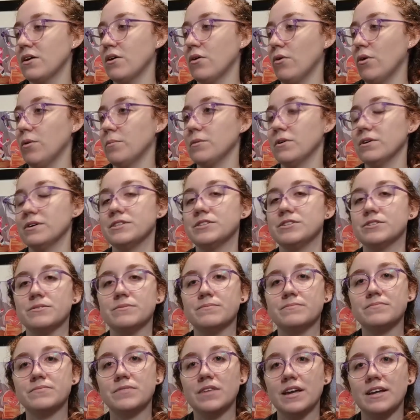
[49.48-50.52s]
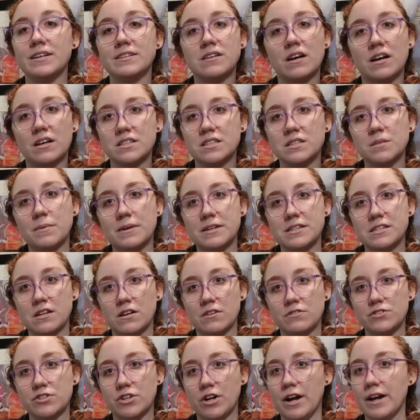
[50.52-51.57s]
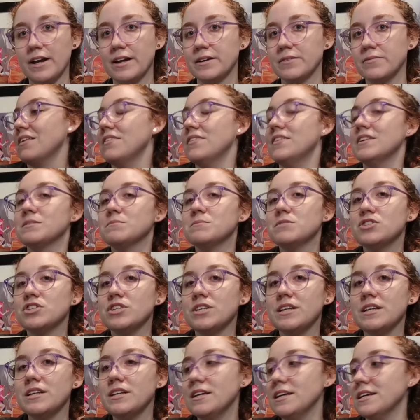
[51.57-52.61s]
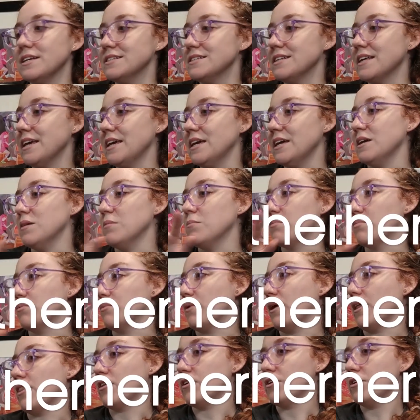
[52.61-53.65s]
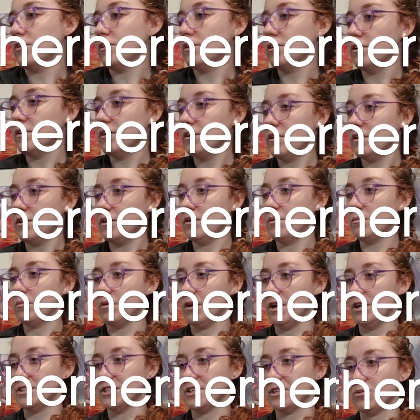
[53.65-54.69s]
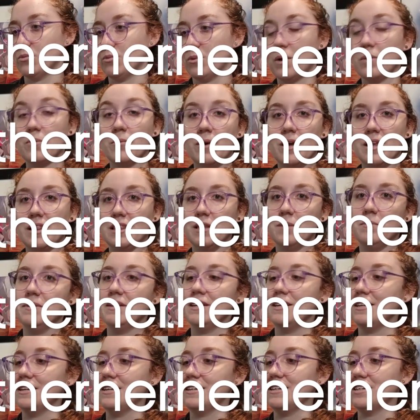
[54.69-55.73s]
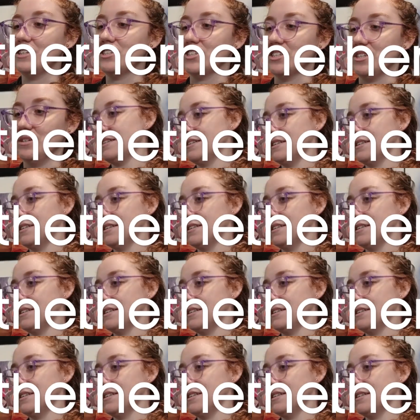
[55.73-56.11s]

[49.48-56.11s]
or I'm going to exhaust myself trying. This machine is a Brother Project Runway Limited Edition